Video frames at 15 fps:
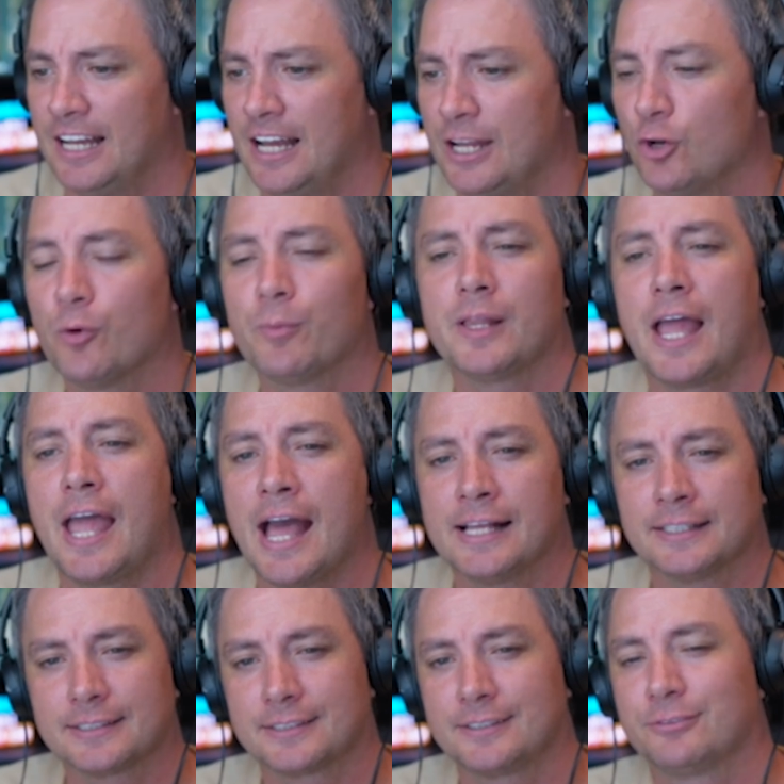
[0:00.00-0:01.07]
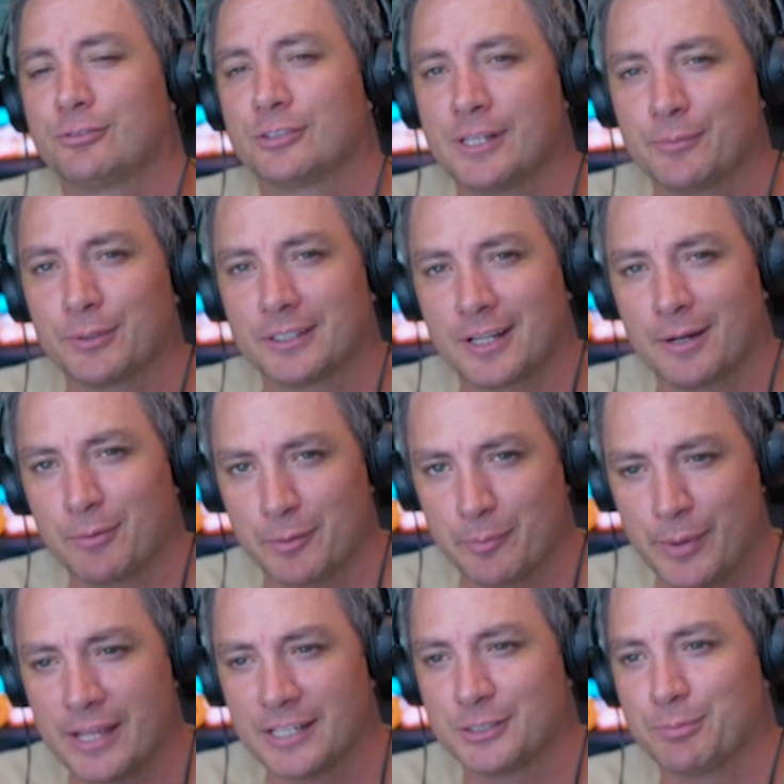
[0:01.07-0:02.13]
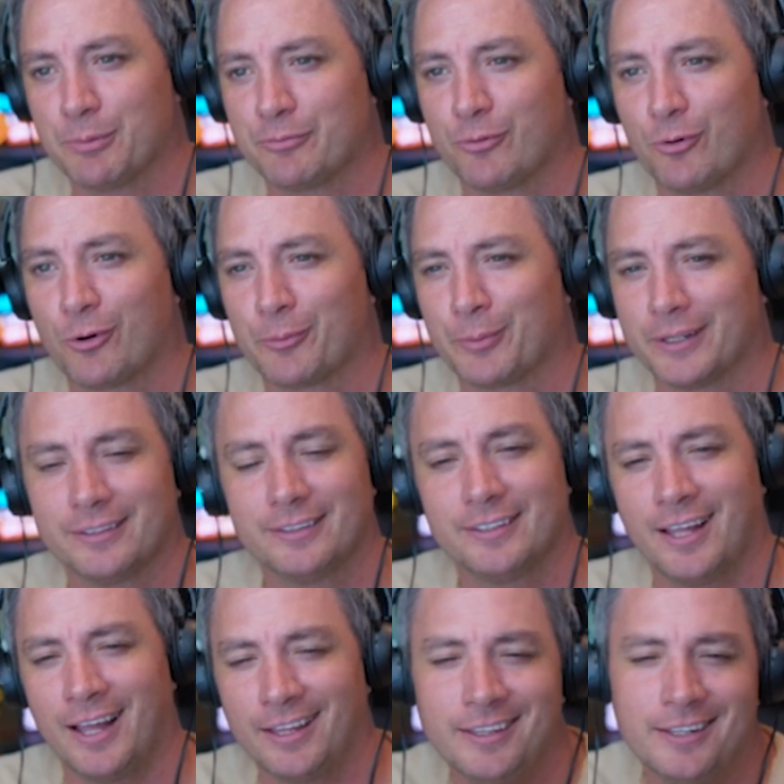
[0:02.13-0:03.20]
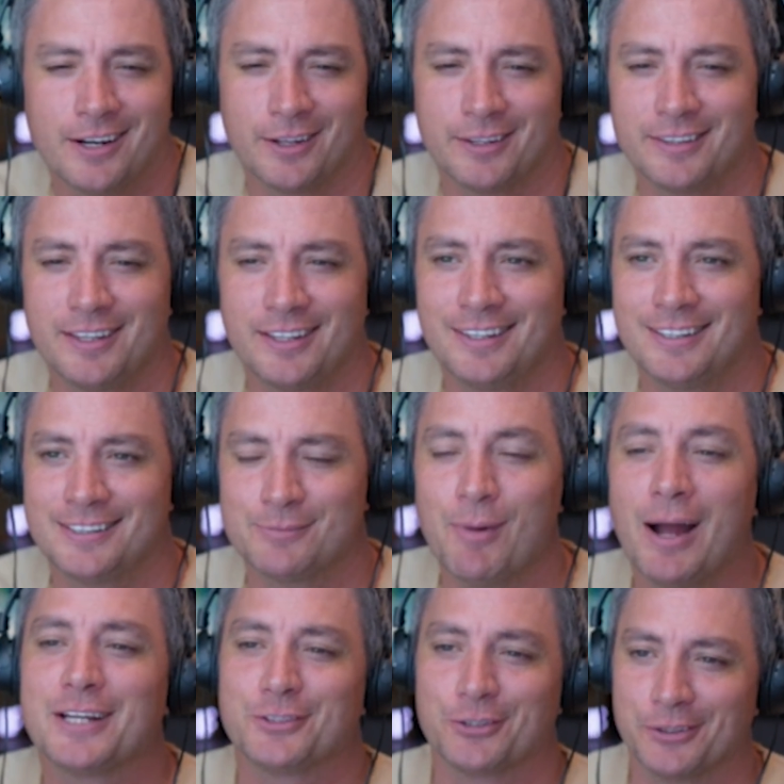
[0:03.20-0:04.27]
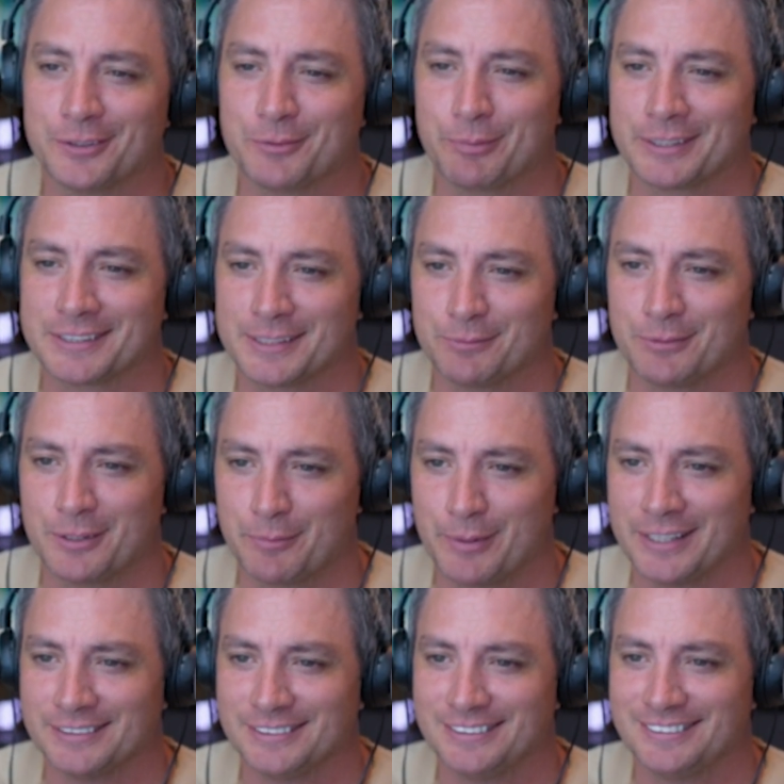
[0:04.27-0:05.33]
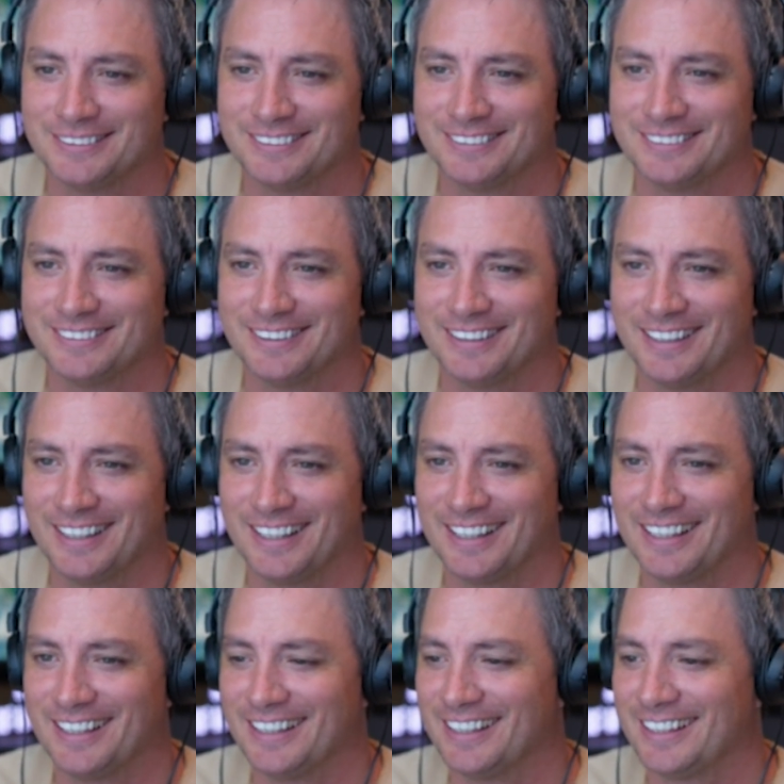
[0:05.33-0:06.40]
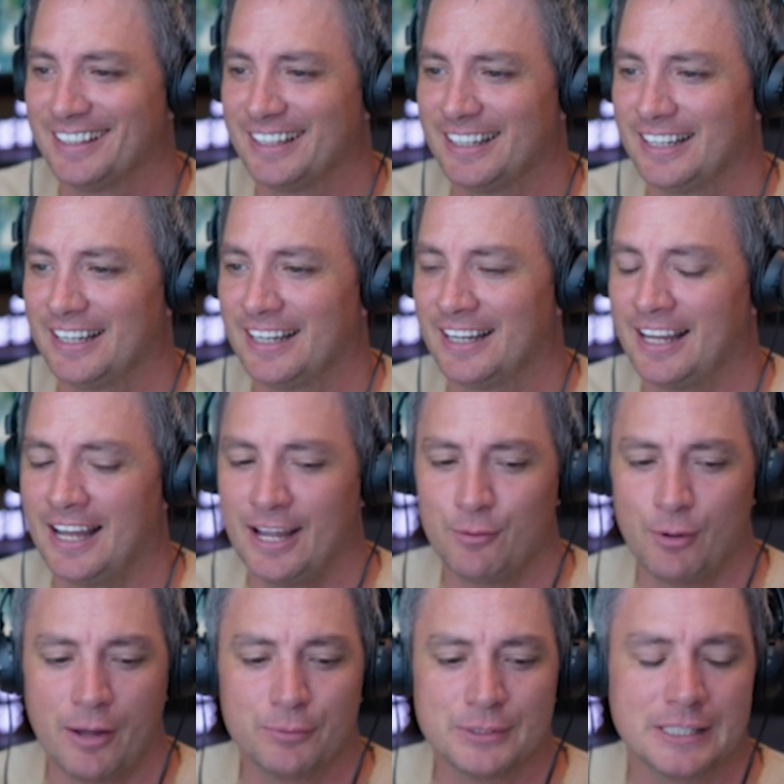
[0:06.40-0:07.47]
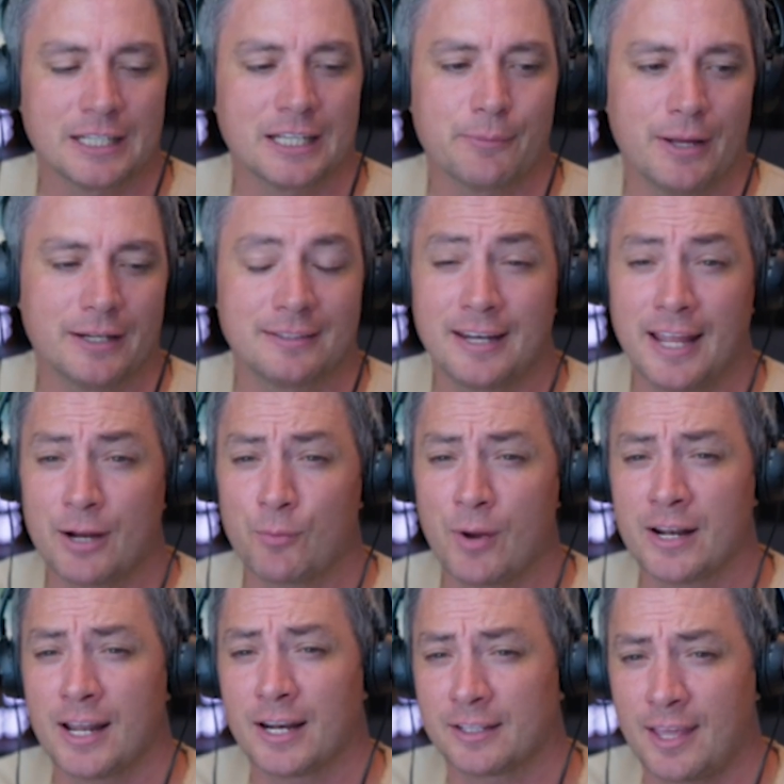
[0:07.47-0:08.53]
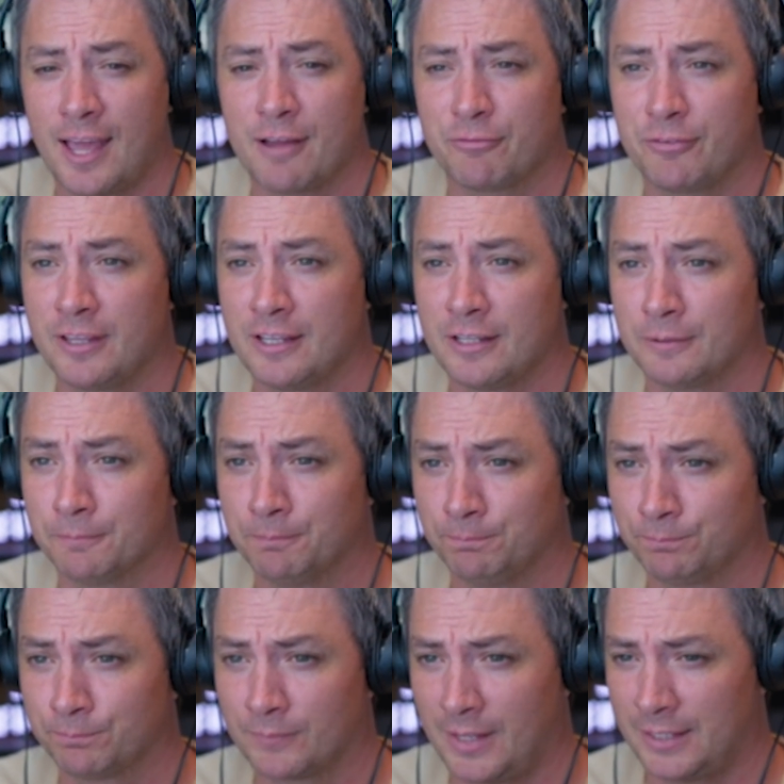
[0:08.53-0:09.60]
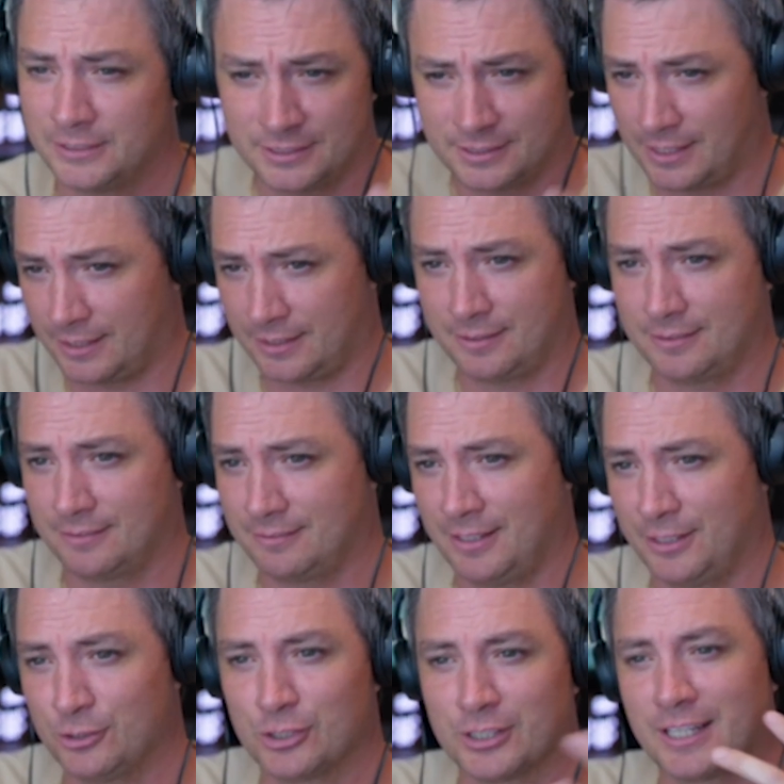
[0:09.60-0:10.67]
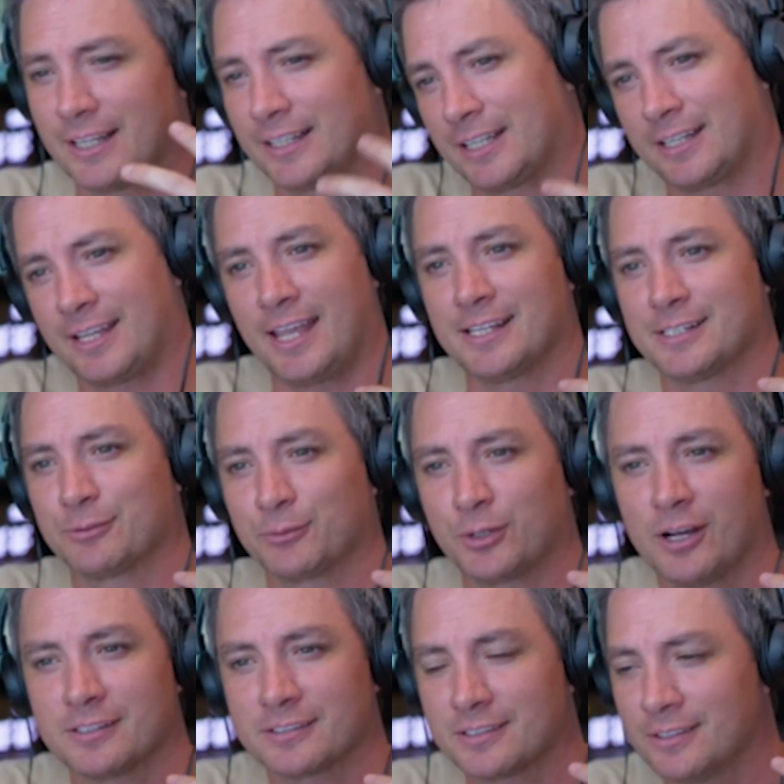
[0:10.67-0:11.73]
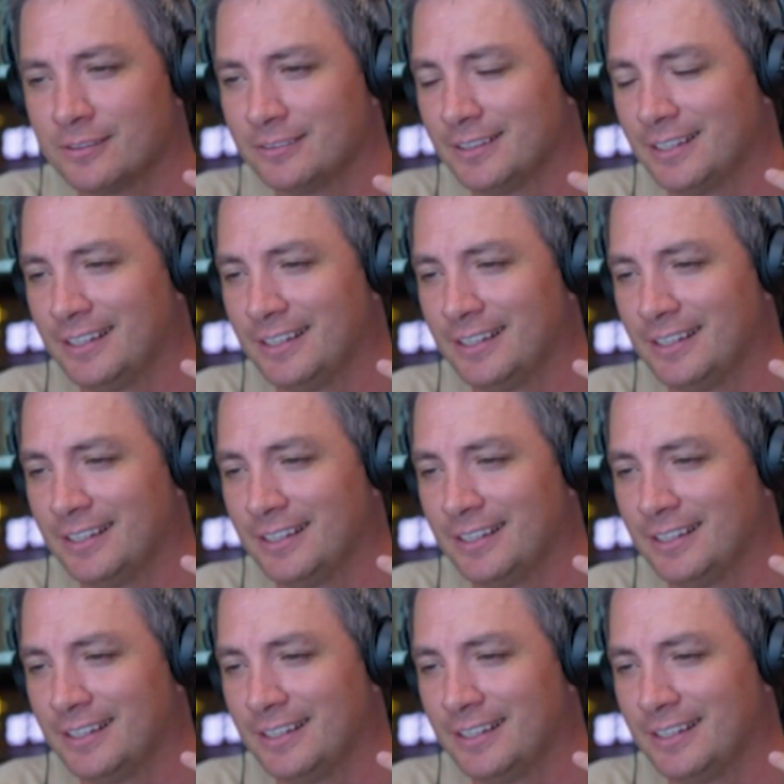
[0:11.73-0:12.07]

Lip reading: Normally, I ask for something to come to the bench before, but, it's my turn to bring something to the bench. I was thinking about today, I ran out of caffeine. I usually get like a case from Costco.